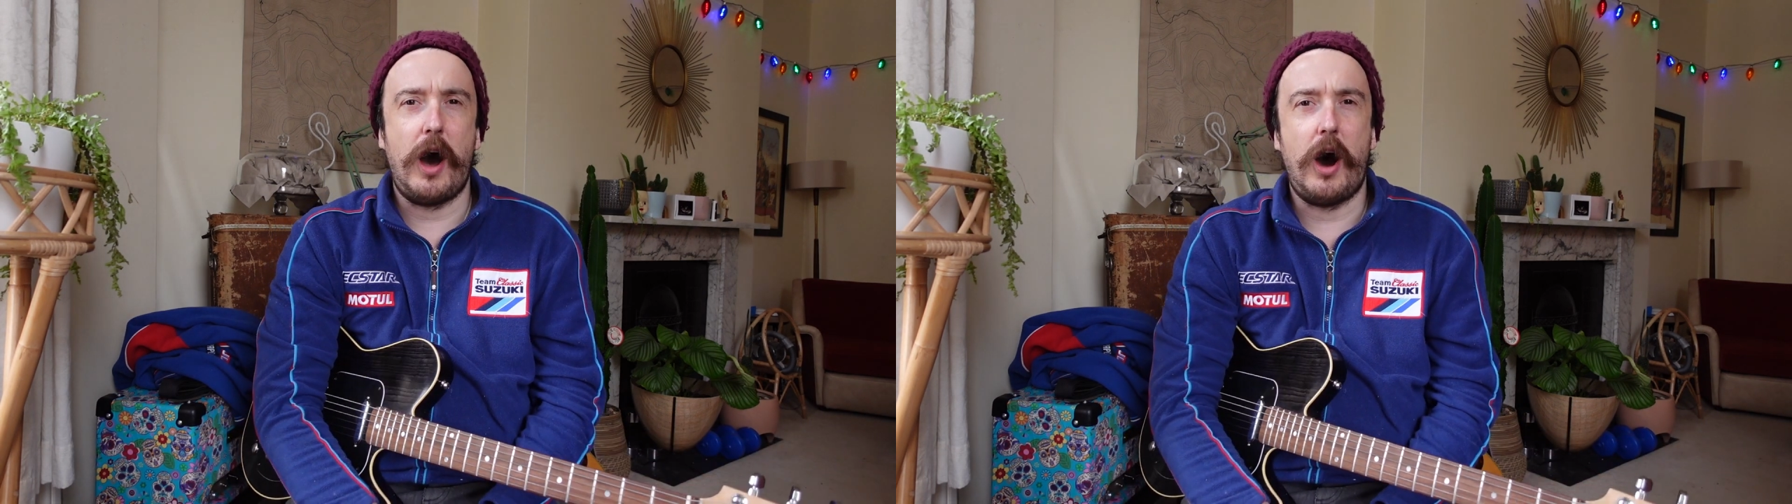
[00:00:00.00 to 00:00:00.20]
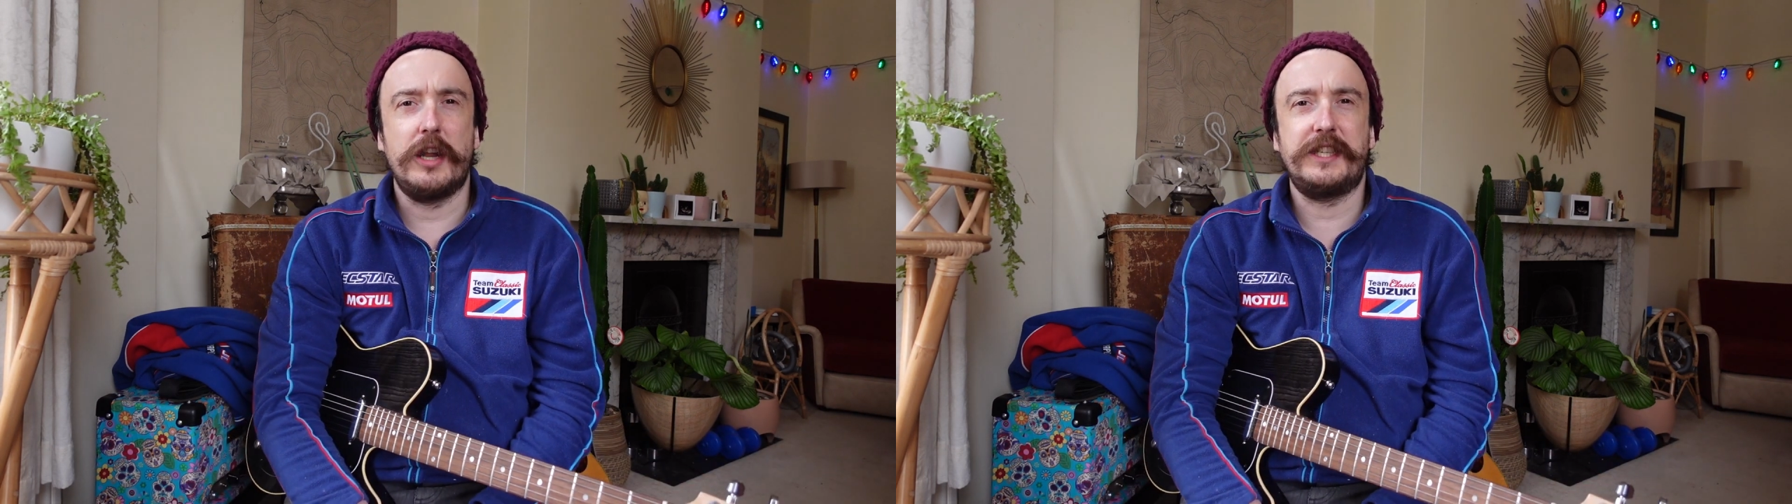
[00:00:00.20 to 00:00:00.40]

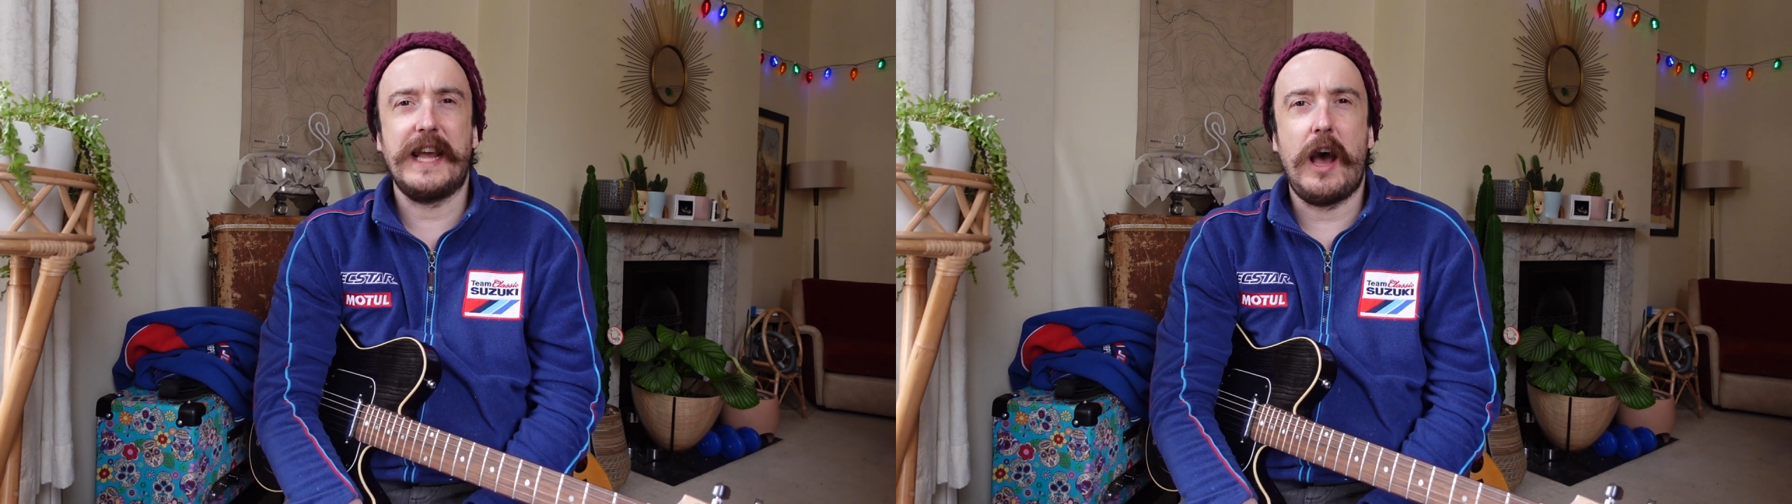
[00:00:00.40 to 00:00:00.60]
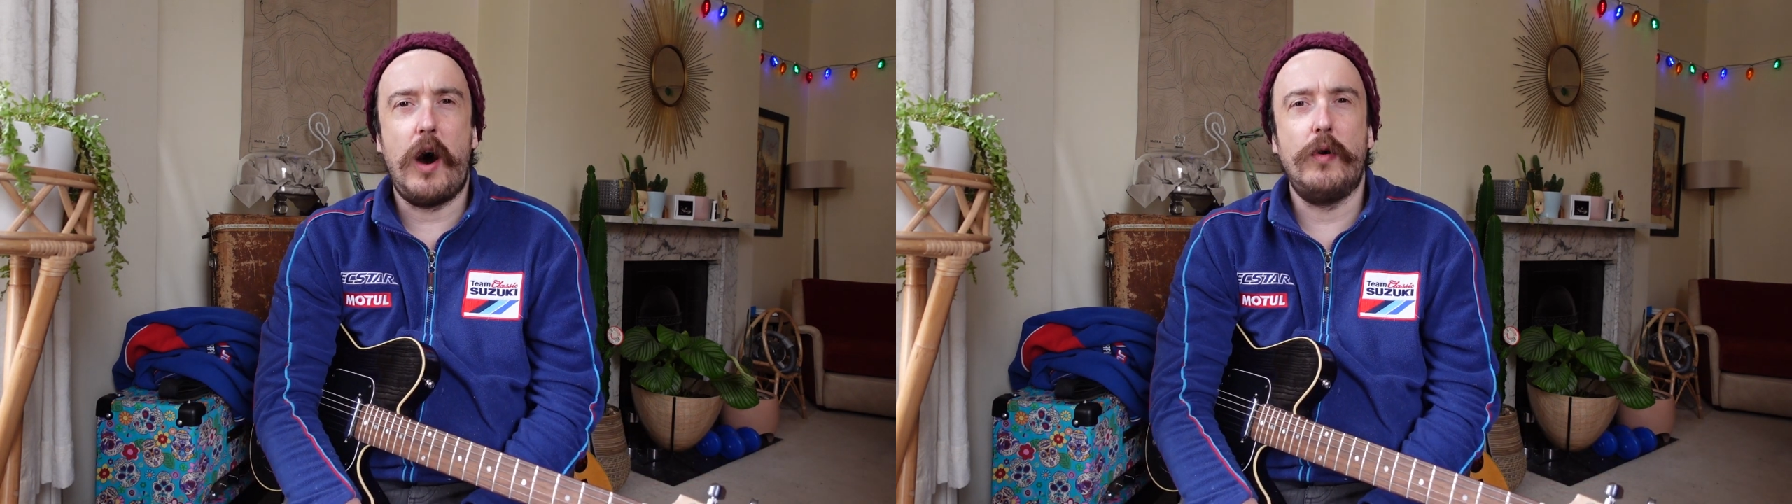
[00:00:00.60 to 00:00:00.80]
harder to
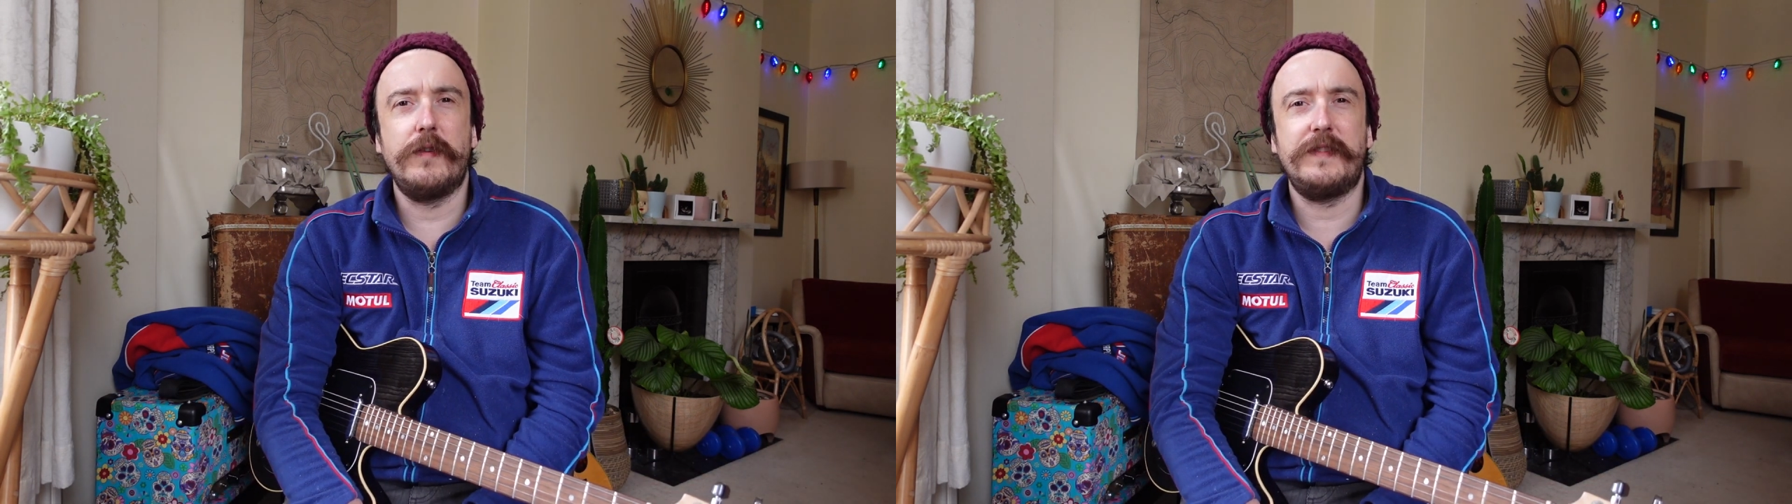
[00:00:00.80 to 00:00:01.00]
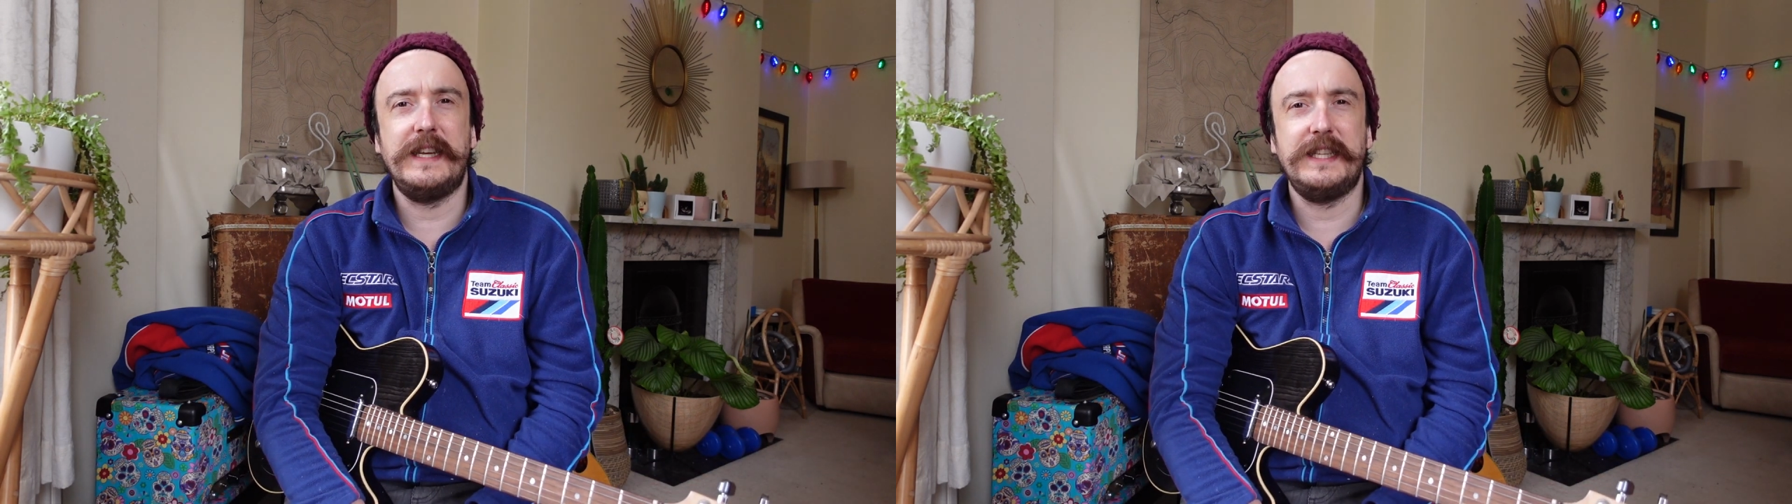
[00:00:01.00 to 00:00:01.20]
get hold
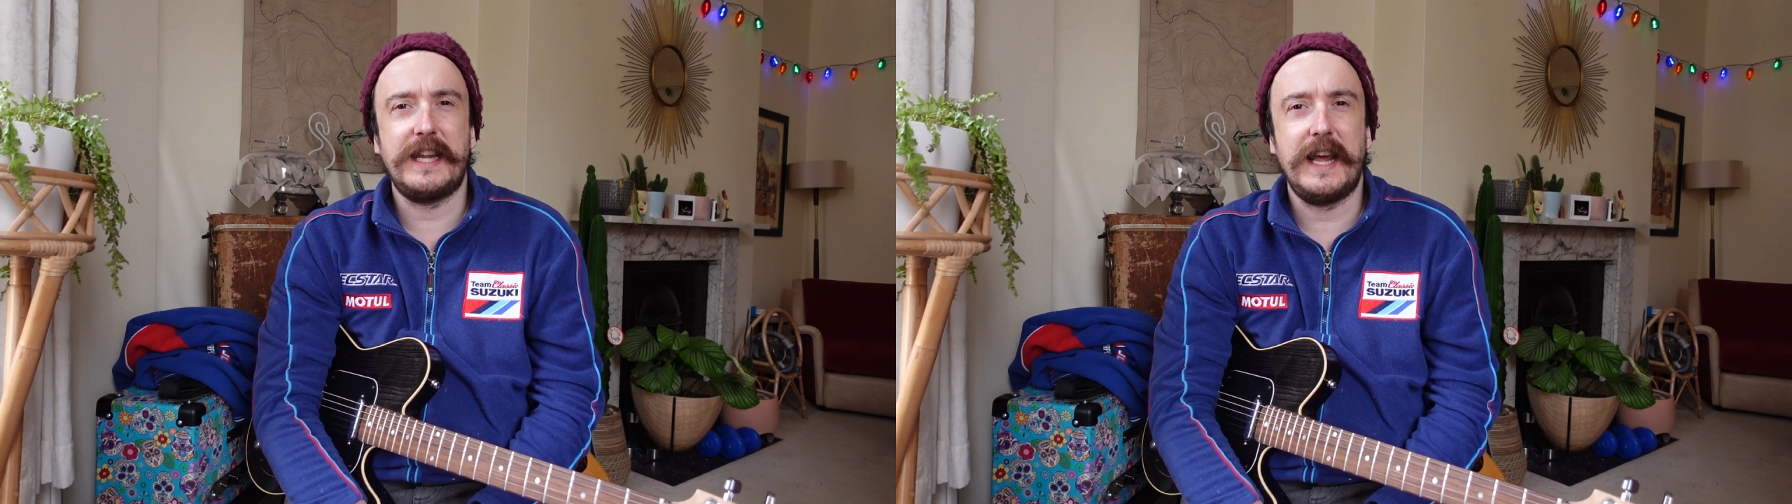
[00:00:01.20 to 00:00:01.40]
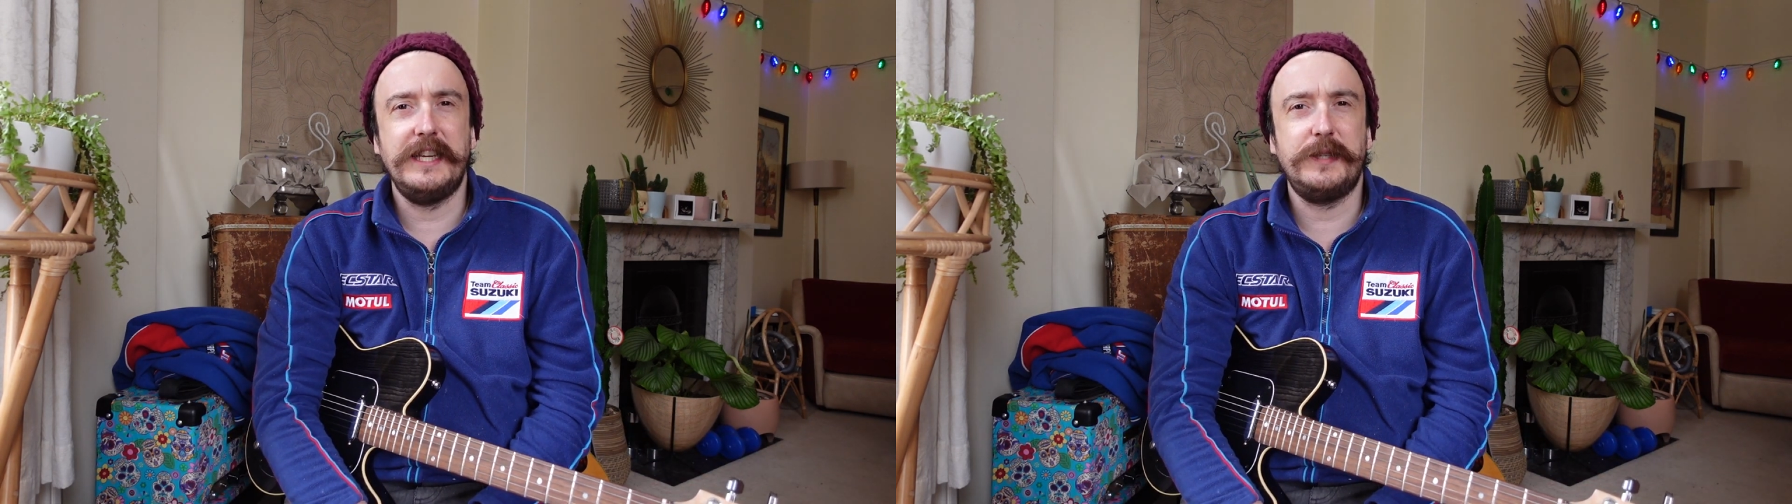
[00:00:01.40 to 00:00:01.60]
of these
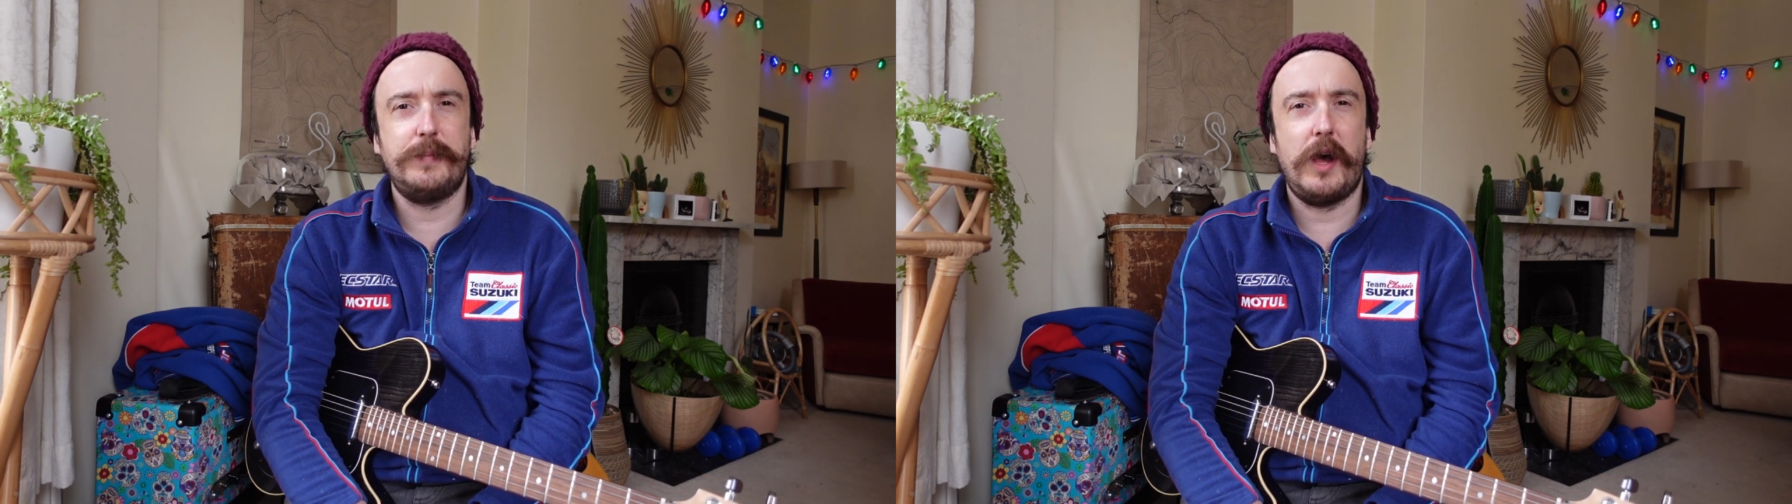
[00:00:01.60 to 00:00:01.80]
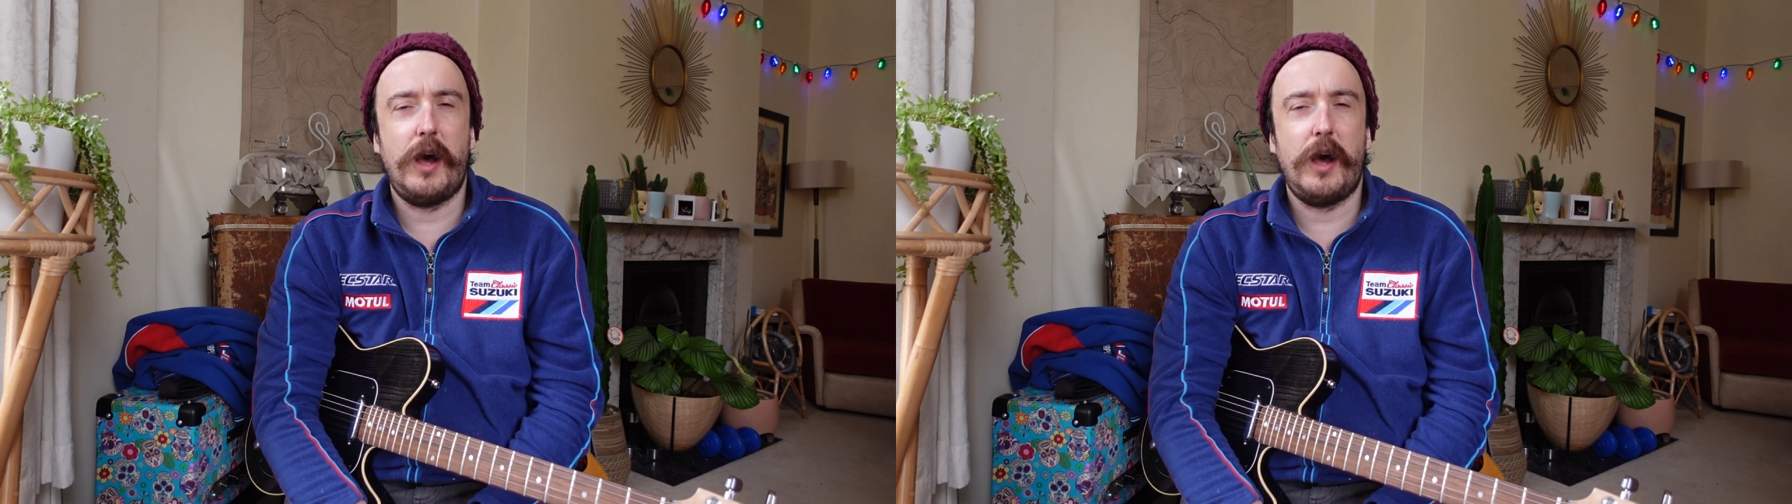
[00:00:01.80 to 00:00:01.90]
days, but